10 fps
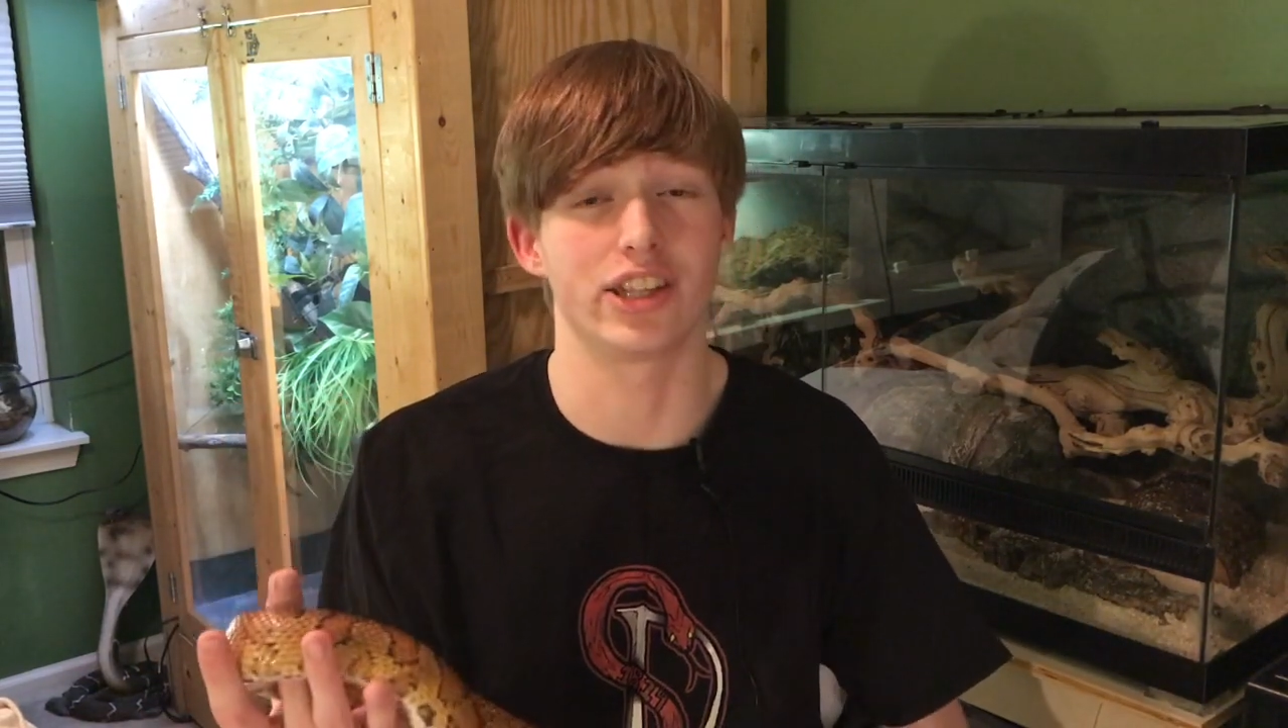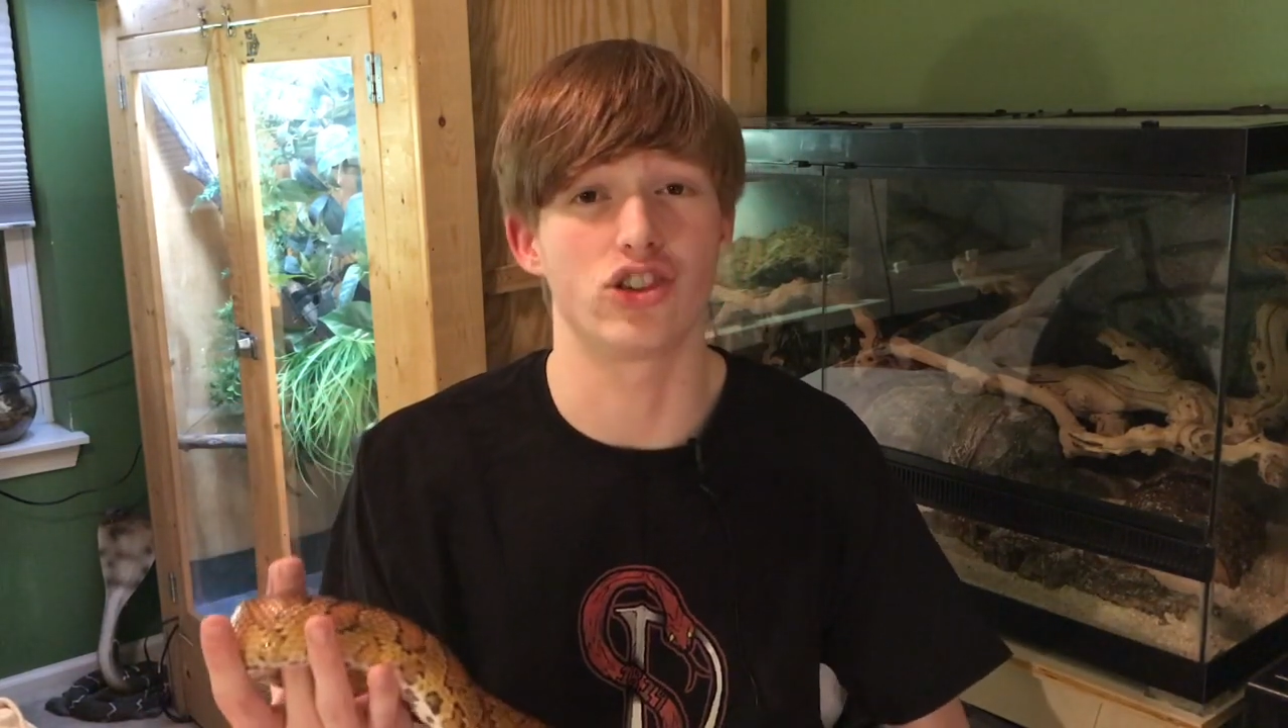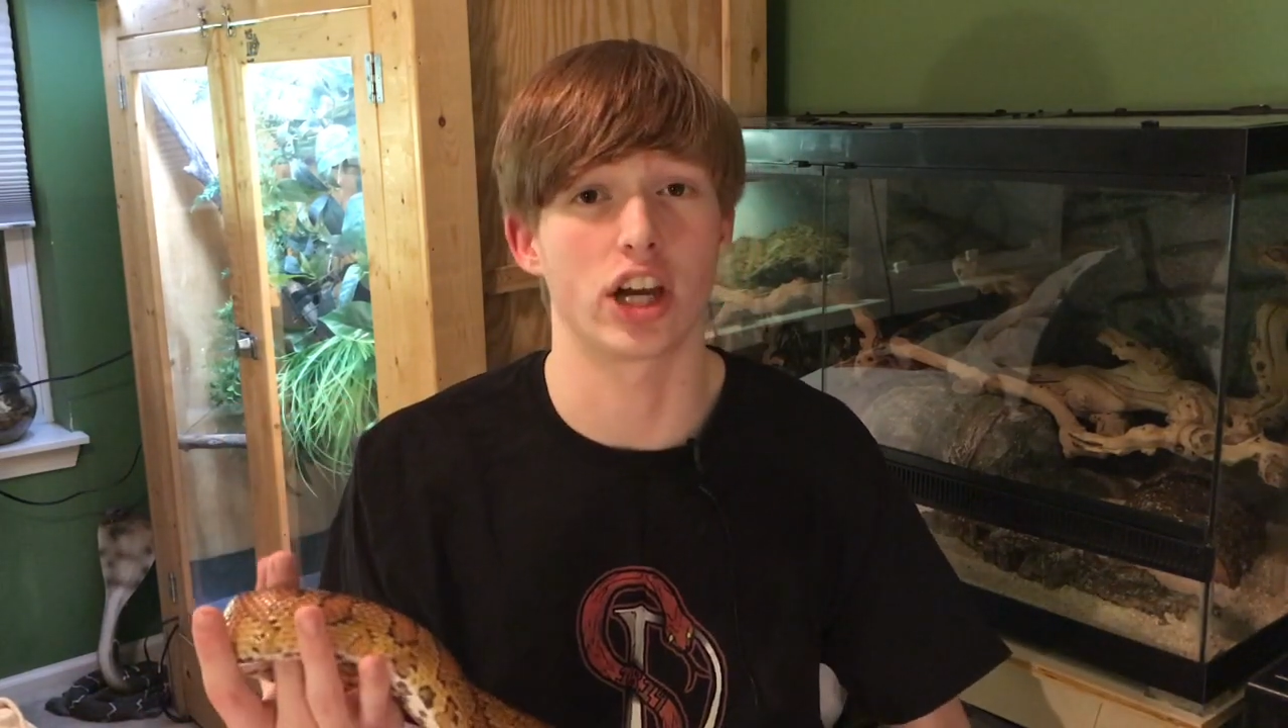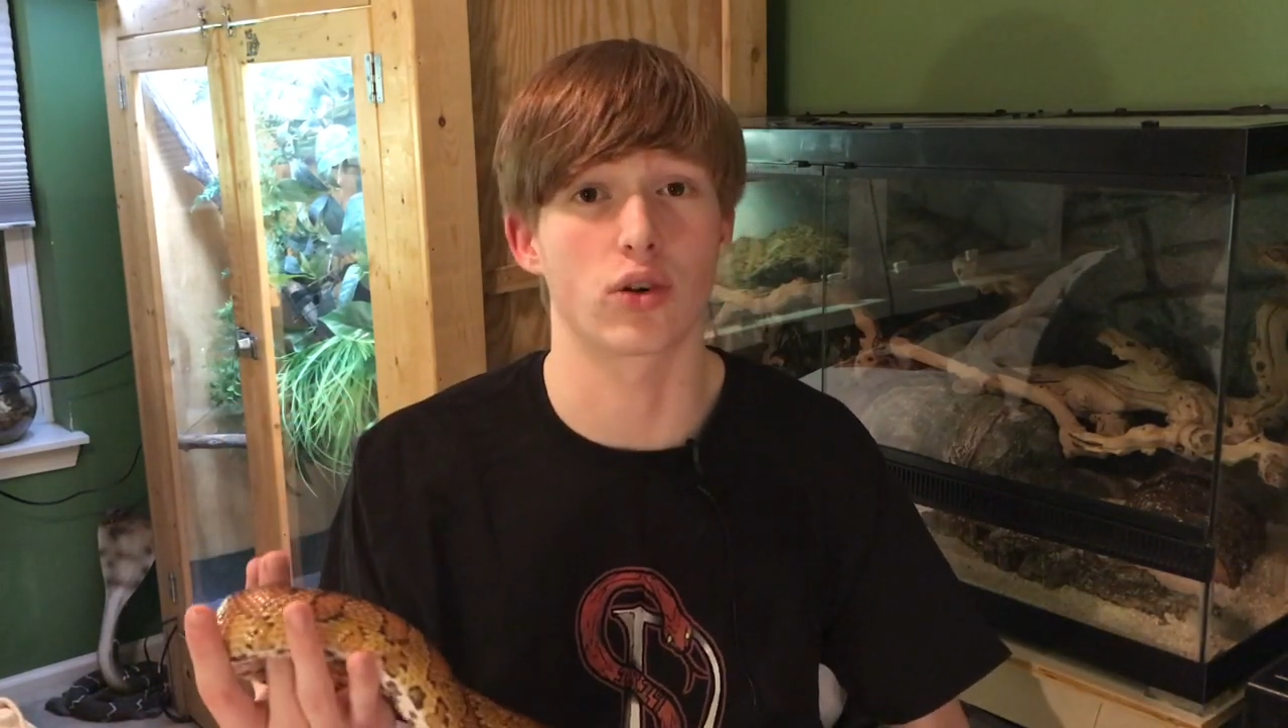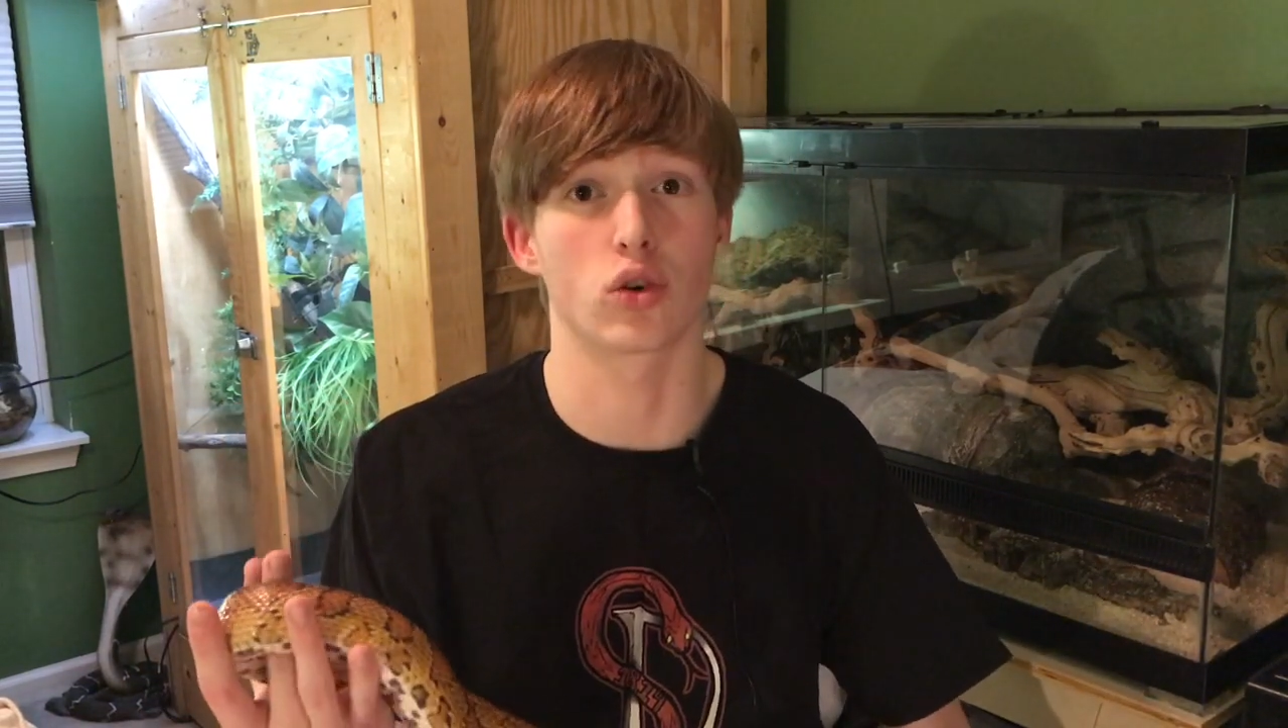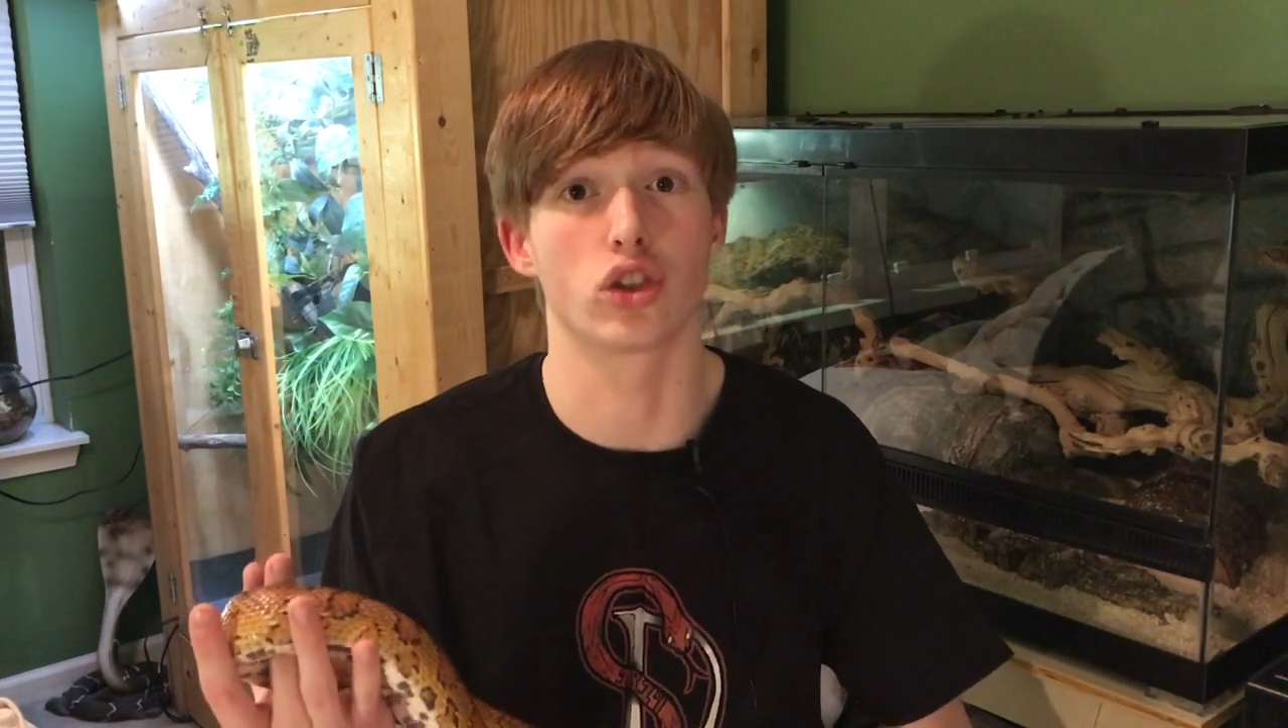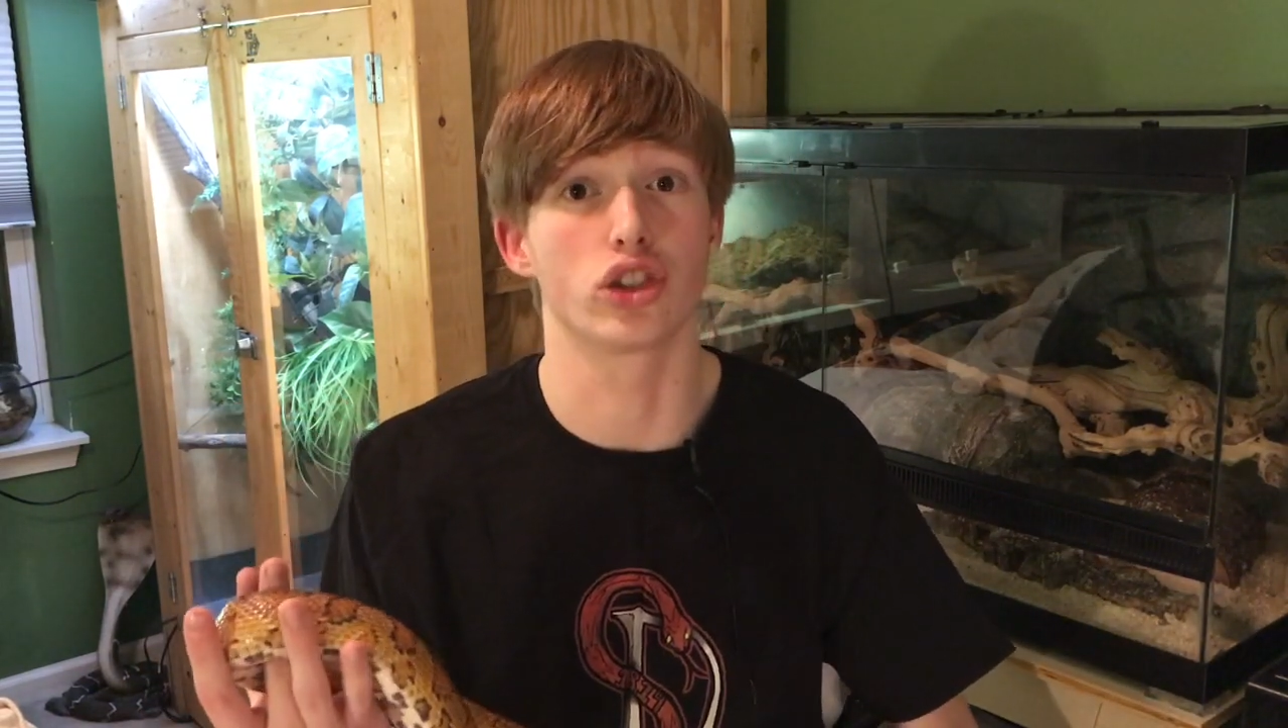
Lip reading: general